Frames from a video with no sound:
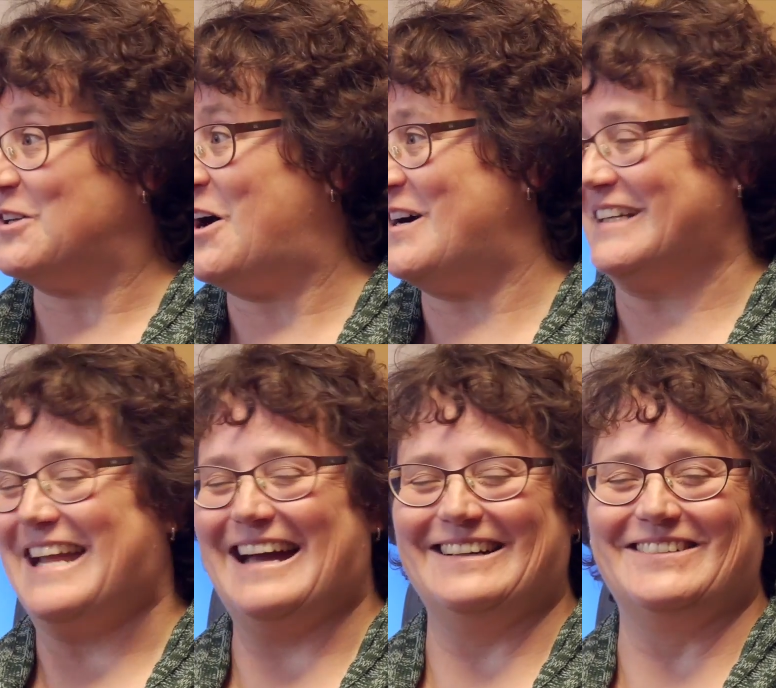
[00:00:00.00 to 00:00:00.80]
long
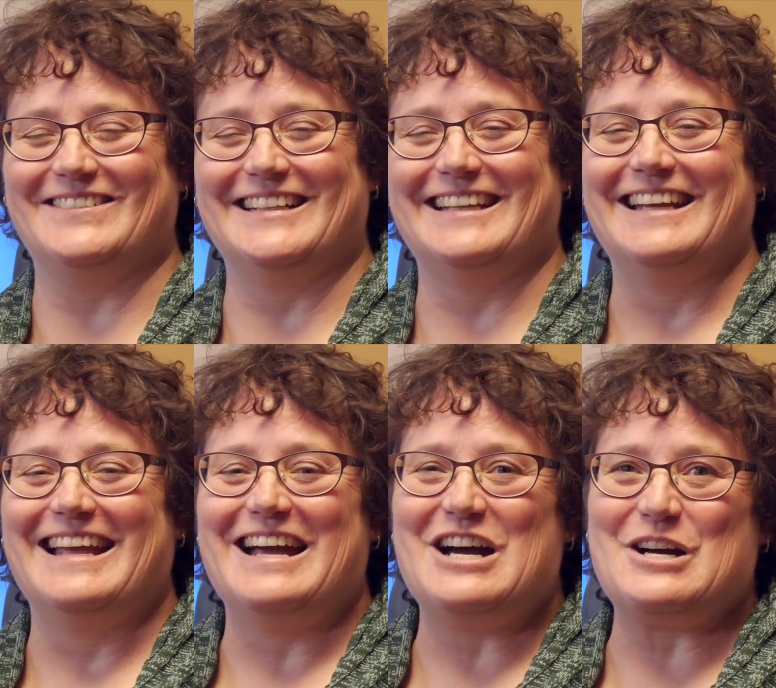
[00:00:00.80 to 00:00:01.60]
now, and
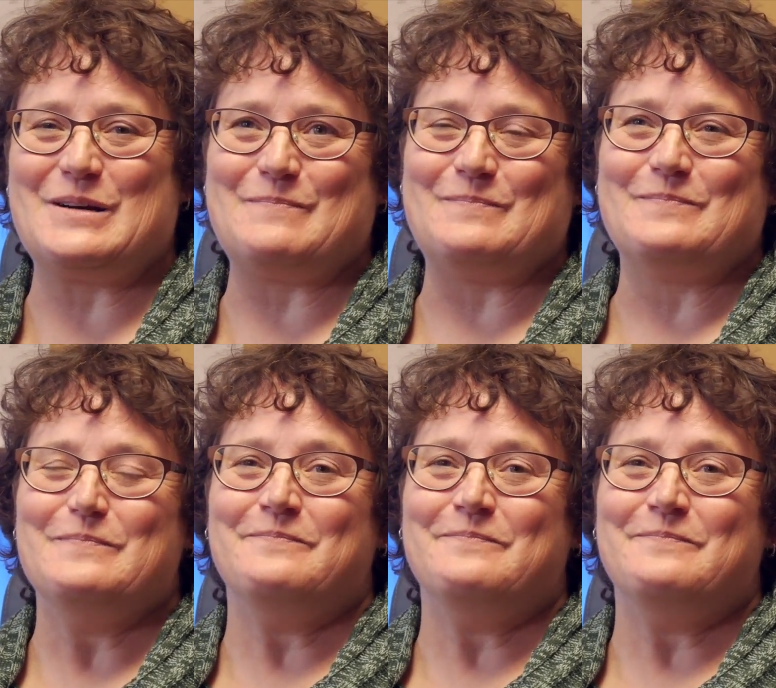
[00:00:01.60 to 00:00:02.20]
um,